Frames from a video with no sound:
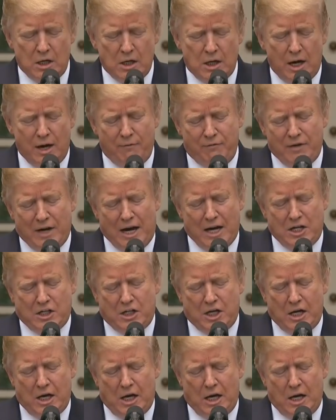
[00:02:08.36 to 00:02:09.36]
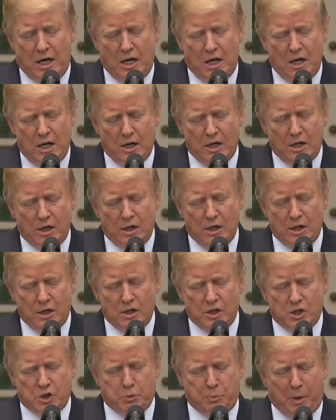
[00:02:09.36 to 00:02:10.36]
I have 19
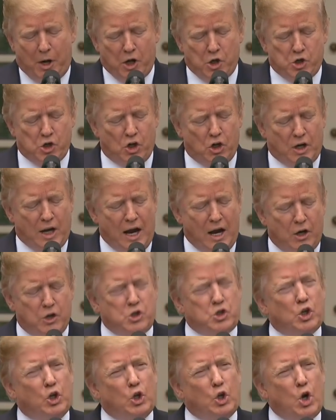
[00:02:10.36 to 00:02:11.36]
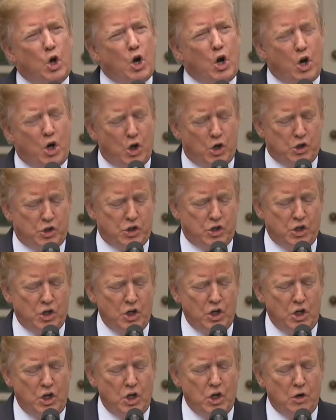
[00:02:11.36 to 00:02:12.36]
special counsel lawyers,
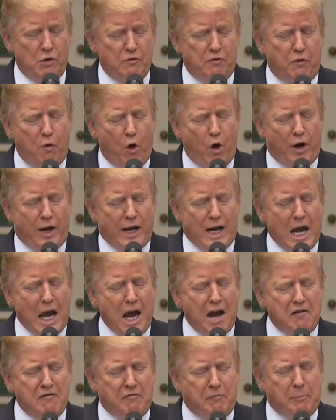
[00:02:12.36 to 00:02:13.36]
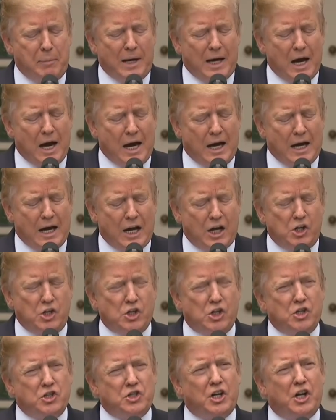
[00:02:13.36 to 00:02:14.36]
40 FBI
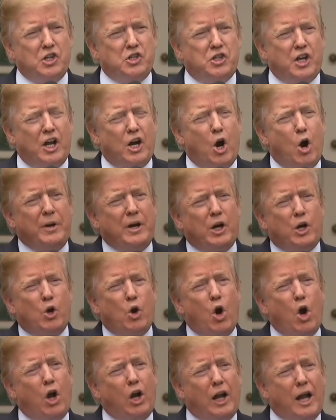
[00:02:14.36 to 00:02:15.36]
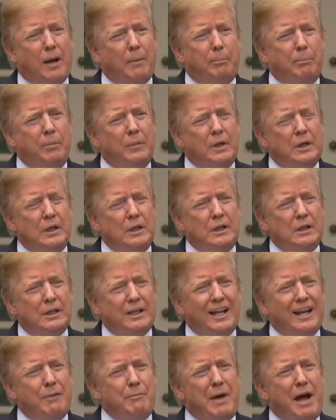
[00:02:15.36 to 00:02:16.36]
agents. I said, open it all up.
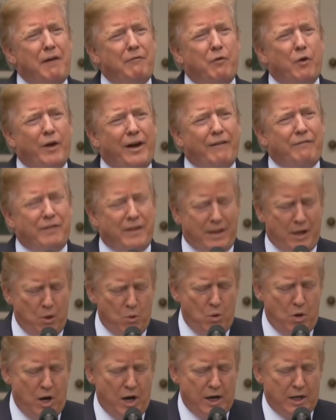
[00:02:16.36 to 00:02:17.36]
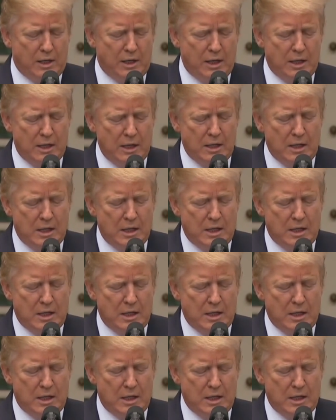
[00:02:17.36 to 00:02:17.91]
Let them have whatever they want.